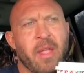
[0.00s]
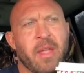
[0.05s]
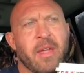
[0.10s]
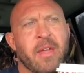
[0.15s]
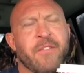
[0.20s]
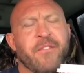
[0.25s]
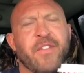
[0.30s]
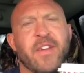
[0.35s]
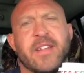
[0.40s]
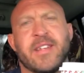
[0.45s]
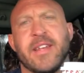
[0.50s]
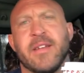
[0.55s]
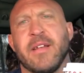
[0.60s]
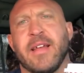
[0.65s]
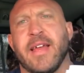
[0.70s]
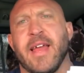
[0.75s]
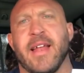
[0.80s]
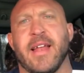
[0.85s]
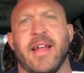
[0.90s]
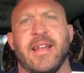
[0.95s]
it fits in.
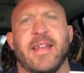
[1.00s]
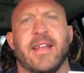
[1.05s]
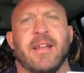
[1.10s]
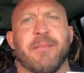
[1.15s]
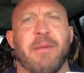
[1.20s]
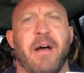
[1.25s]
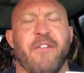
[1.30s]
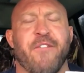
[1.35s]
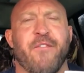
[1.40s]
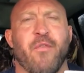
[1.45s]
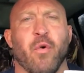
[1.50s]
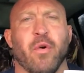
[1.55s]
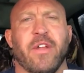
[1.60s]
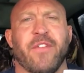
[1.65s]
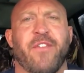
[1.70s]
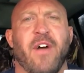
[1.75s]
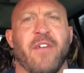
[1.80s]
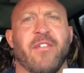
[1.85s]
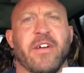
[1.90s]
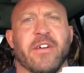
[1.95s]
Again, I need about
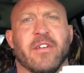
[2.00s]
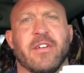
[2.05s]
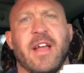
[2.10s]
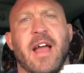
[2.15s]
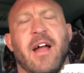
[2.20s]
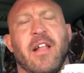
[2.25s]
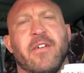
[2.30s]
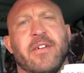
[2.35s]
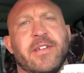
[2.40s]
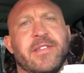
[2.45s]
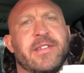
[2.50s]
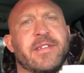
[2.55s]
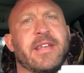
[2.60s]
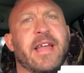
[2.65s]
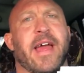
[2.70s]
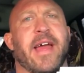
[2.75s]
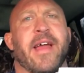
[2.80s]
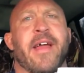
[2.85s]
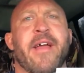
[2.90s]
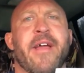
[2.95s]
4,500 calories a
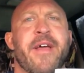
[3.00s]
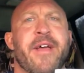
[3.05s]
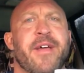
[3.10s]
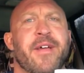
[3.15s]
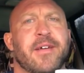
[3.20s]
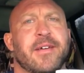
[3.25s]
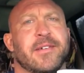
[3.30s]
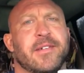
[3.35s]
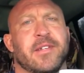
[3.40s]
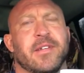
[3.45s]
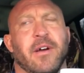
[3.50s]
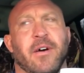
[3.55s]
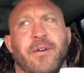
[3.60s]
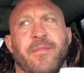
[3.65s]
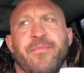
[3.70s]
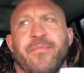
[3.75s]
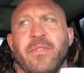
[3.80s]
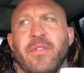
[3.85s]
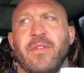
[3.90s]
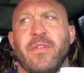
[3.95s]
day.
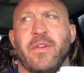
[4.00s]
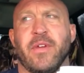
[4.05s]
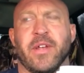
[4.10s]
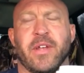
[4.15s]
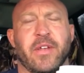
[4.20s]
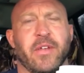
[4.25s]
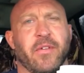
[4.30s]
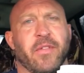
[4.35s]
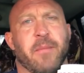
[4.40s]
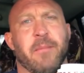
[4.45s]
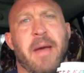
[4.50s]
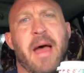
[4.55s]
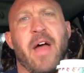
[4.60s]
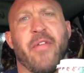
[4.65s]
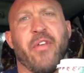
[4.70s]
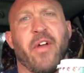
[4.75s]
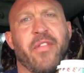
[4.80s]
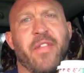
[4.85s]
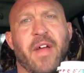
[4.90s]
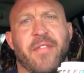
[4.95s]
So you can do the
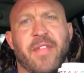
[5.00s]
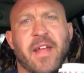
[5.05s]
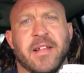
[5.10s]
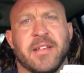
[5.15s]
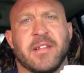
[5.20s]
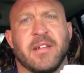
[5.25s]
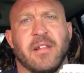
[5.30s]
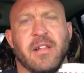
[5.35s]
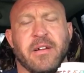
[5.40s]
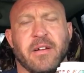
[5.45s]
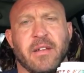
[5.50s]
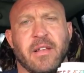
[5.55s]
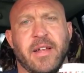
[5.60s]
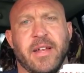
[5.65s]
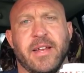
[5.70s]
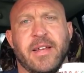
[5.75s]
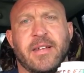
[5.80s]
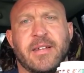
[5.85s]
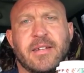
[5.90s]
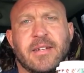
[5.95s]
math on that. That's
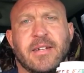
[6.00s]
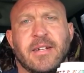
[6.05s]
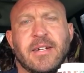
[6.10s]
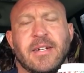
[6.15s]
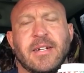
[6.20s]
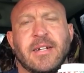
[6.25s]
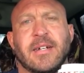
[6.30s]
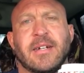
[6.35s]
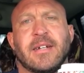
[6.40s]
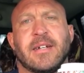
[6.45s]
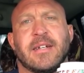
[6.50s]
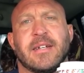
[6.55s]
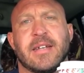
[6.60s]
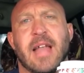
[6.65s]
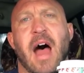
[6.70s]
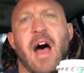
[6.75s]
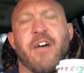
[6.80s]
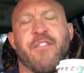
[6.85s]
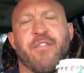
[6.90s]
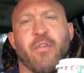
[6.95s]
clearly
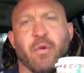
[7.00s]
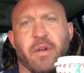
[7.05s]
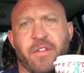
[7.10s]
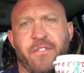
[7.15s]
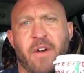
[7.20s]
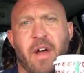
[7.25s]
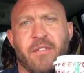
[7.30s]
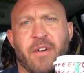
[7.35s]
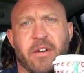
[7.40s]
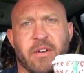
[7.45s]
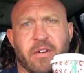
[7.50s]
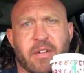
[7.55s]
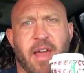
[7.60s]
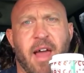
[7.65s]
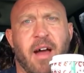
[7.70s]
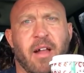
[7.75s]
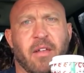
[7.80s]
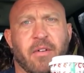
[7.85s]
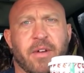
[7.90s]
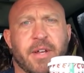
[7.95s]
not 4,500
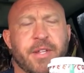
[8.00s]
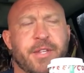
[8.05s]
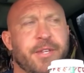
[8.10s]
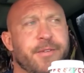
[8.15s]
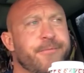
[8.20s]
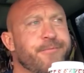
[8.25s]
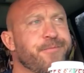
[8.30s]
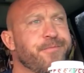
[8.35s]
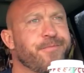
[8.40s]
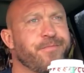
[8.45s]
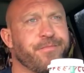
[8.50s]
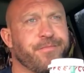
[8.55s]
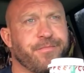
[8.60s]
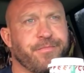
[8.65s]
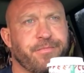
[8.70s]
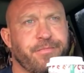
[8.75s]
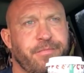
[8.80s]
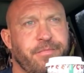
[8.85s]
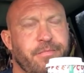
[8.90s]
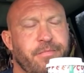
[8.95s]
calories.
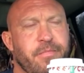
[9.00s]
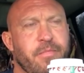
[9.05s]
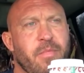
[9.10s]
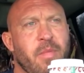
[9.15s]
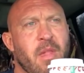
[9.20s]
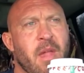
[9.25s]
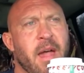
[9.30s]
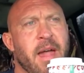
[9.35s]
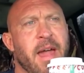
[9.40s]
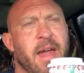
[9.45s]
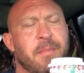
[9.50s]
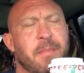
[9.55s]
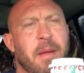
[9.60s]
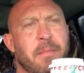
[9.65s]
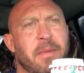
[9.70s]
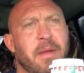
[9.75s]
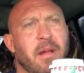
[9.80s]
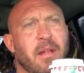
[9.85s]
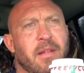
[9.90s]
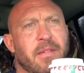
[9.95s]
I had
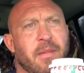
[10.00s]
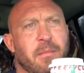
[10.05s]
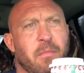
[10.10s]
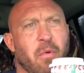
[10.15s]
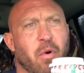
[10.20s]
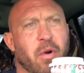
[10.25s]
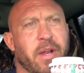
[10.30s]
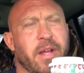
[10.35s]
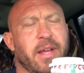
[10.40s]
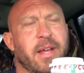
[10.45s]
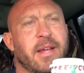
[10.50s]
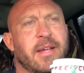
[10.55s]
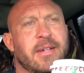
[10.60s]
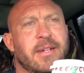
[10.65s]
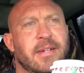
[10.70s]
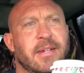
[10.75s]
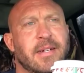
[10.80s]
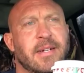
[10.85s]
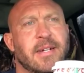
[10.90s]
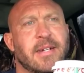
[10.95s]
my meal in the morning.
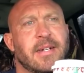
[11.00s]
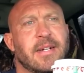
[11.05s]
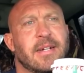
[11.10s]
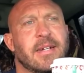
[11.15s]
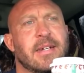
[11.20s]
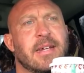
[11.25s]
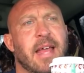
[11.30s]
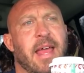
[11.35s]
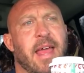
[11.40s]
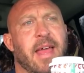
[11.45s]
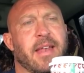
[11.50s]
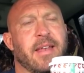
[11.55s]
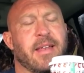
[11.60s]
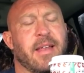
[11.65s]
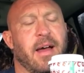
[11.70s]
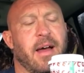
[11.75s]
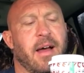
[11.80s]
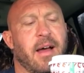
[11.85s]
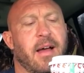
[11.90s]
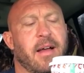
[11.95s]

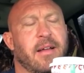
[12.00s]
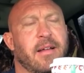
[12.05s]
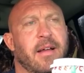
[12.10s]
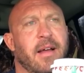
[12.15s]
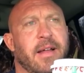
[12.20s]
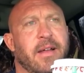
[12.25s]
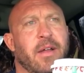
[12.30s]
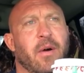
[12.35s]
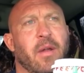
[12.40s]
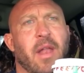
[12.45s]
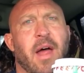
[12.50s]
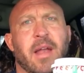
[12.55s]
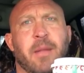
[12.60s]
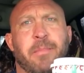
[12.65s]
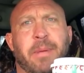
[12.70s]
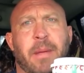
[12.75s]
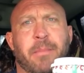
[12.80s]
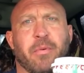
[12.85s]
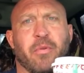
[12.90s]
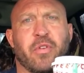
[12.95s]
And I know a lot
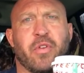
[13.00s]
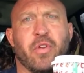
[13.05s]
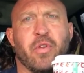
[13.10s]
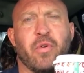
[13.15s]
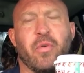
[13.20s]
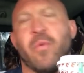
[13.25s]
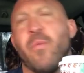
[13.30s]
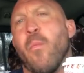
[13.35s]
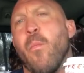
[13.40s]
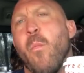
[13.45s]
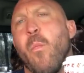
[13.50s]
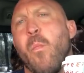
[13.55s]
of people, too,